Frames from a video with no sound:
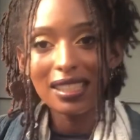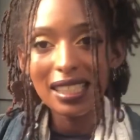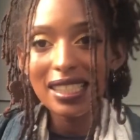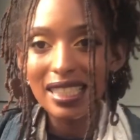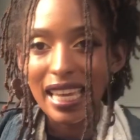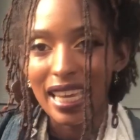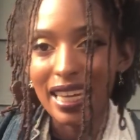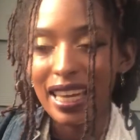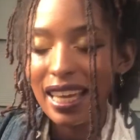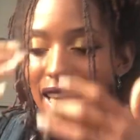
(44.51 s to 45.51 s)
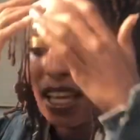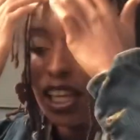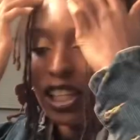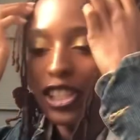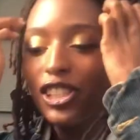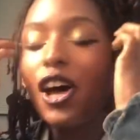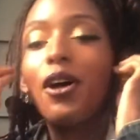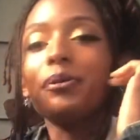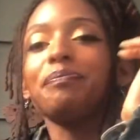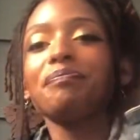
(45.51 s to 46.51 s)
season. So